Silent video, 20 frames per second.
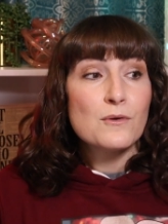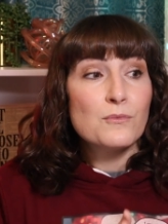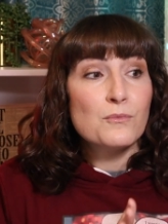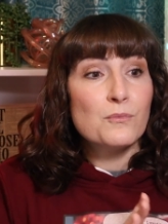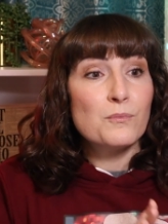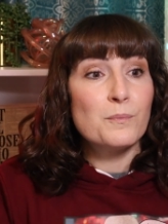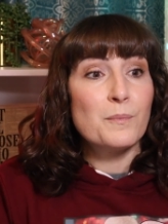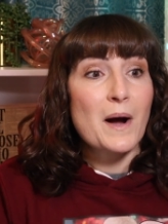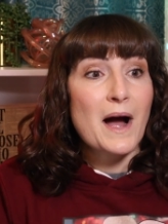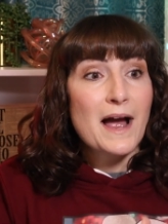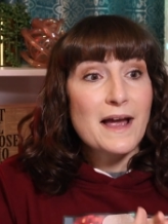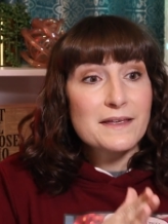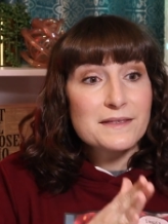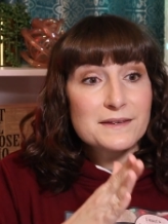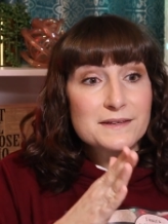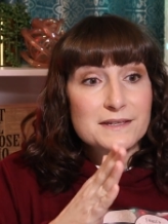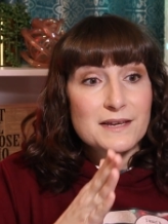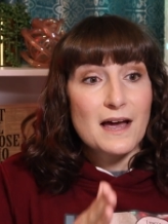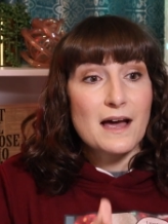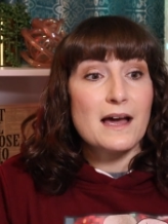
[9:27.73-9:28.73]
by
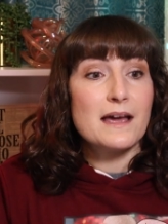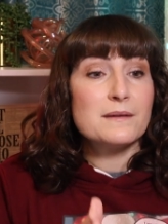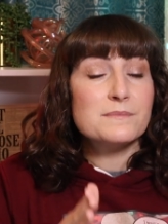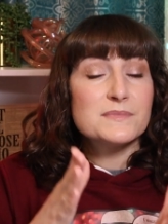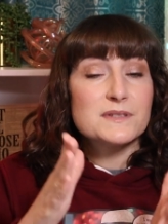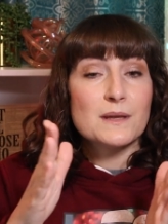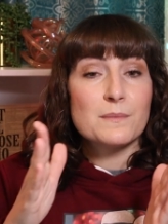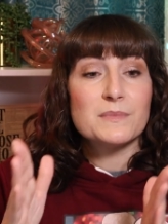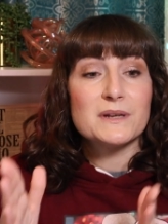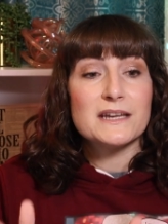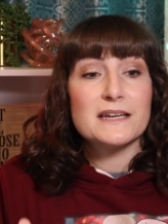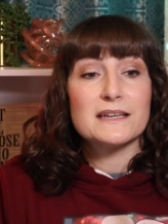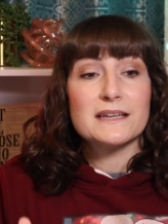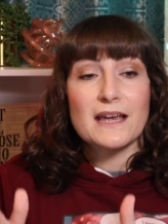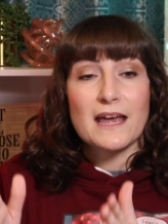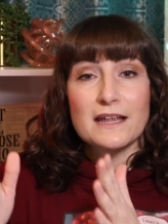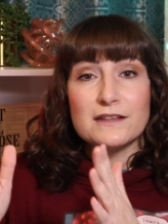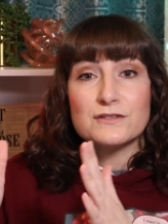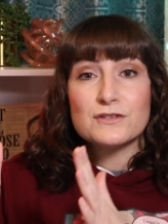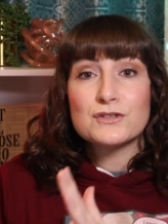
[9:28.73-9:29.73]
the time somebody
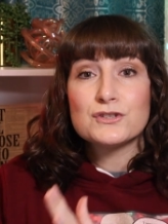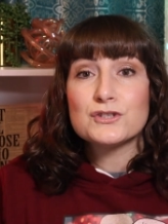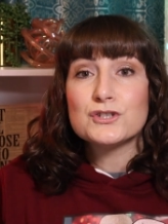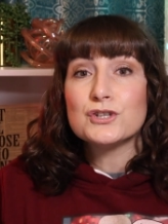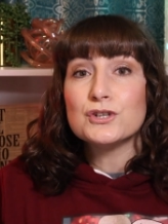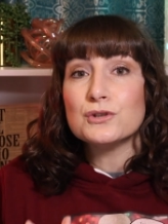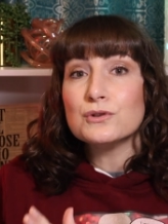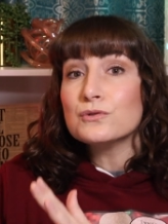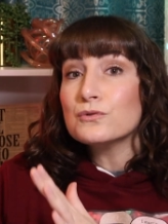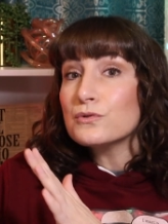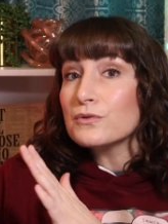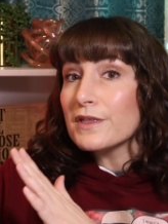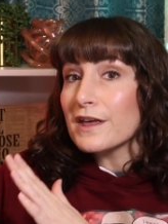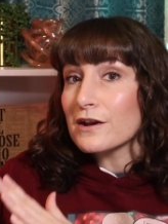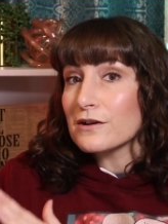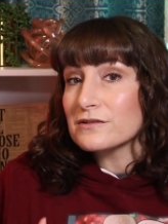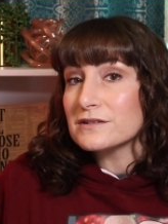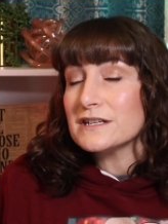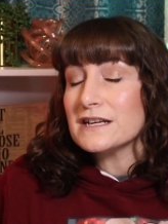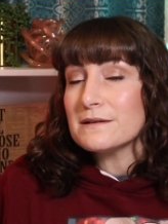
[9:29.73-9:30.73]
gets to
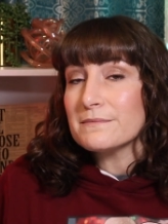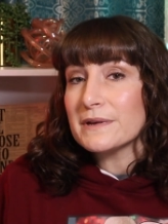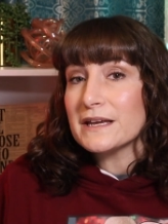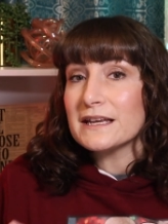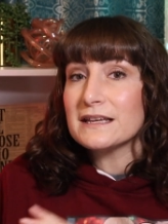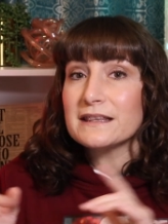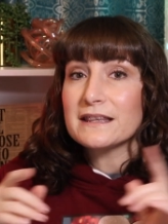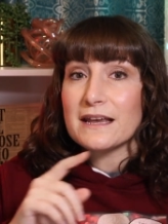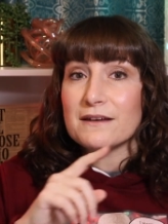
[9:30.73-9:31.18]
their demon,